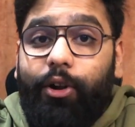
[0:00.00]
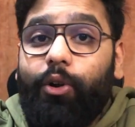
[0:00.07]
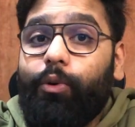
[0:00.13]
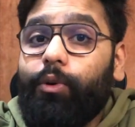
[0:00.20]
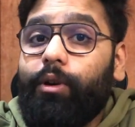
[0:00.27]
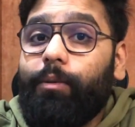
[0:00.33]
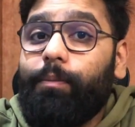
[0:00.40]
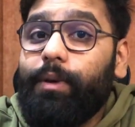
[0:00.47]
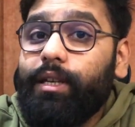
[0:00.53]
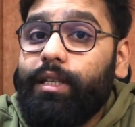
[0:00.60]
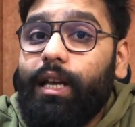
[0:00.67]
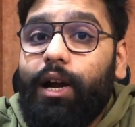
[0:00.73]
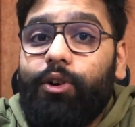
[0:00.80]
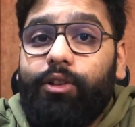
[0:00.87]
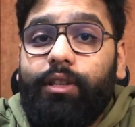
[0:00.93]
don't
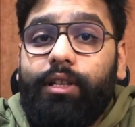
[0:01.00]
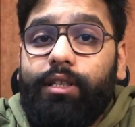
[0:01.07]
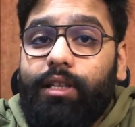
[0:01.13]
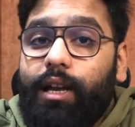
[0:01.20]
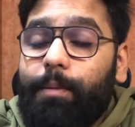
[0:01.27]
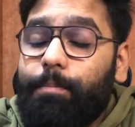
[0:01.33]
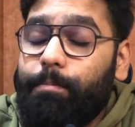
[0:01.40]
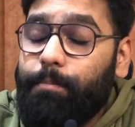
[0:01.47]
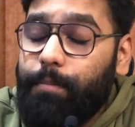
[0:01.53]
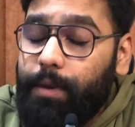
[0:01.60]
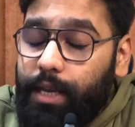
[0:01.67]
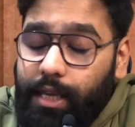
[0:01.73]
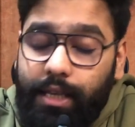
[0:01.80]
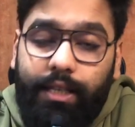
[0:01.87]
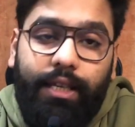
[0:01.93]
miss out this
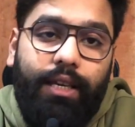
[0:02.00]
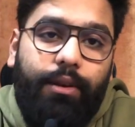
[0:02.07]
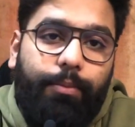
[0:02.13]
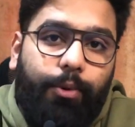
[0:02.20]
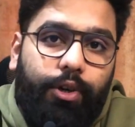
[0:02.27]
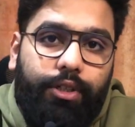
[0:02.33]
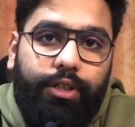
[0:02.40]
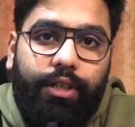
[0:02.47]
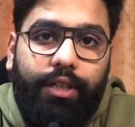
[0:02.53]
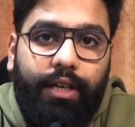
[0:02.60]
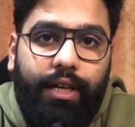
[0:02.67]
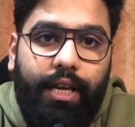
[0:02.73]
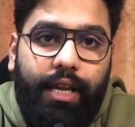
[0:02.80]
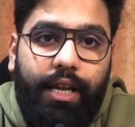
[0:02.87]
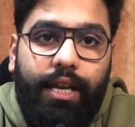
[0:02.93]
amazing
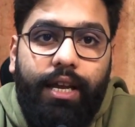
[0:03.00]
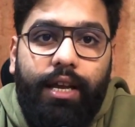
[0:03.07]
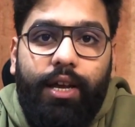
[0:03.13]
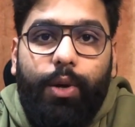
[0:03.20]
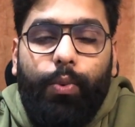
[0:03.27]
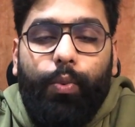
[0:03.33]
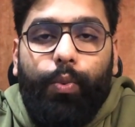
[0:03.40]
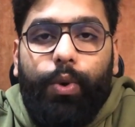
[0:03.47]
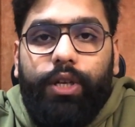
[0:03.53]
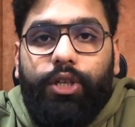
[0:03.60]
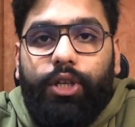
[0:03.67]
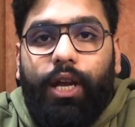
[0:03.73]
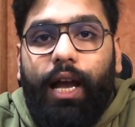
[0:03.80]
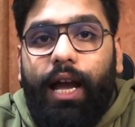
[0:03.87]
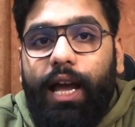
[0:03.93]
opportunity
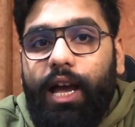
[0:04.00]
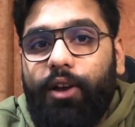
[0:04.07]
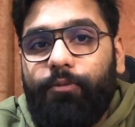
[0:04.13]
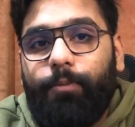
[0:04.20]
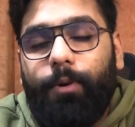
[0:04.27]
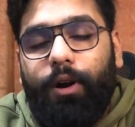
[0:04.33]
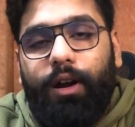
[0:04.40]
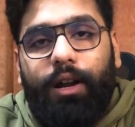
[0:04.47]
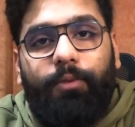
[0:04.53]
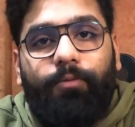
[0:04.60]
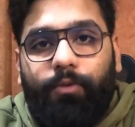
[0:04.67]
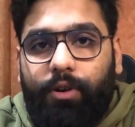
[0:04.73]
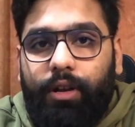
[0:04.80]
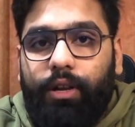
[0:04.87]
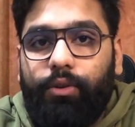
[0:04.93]
which I have brought
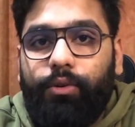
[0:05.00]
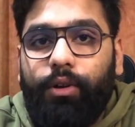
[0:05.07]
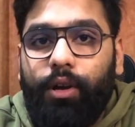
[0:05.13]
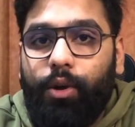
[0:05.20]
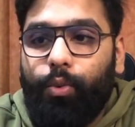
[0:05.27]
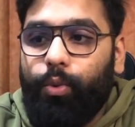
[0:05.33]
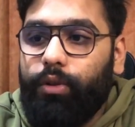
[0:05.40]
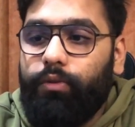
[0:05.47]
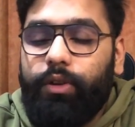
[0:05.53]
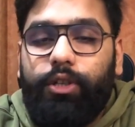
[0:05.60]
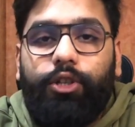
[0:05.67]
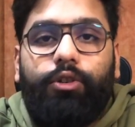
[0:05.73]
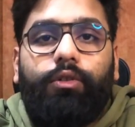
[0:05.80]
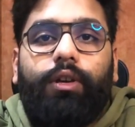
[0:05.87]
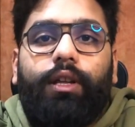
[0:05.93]
up for you, with
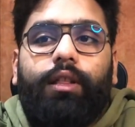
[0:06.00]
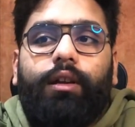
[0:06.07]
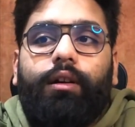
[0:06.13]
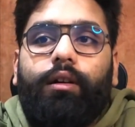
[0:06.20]
which you can